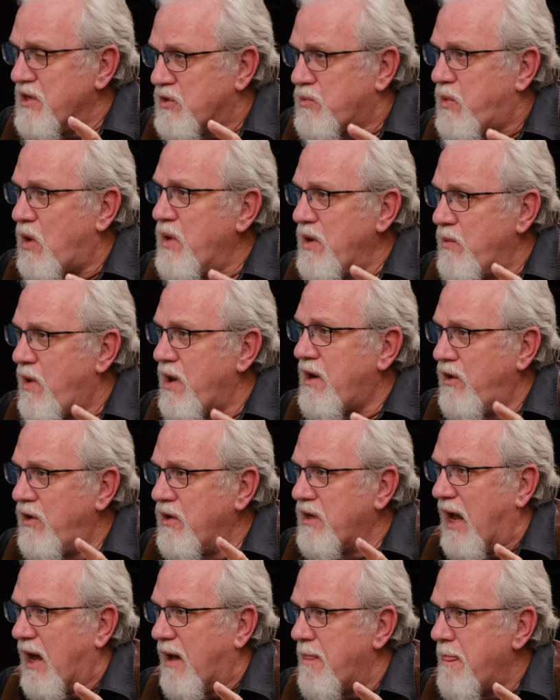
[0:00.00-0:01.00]
is what we want to
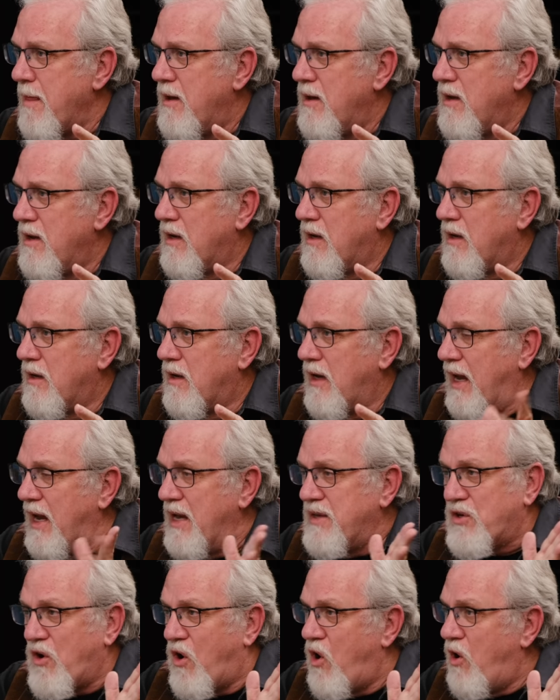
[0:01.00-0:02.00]
look at.
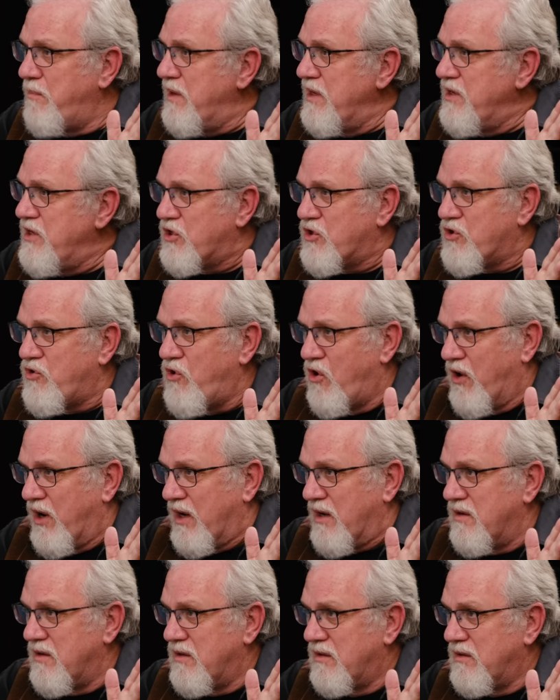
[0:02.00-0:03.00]
It's all been
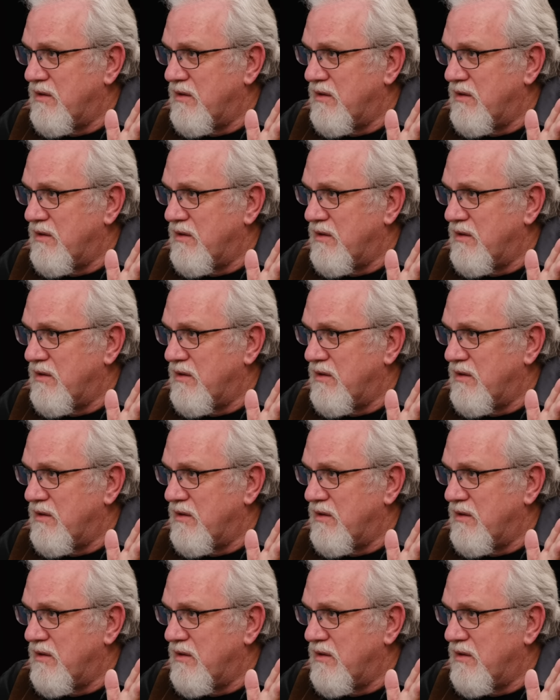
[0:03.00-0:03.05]
destroyed.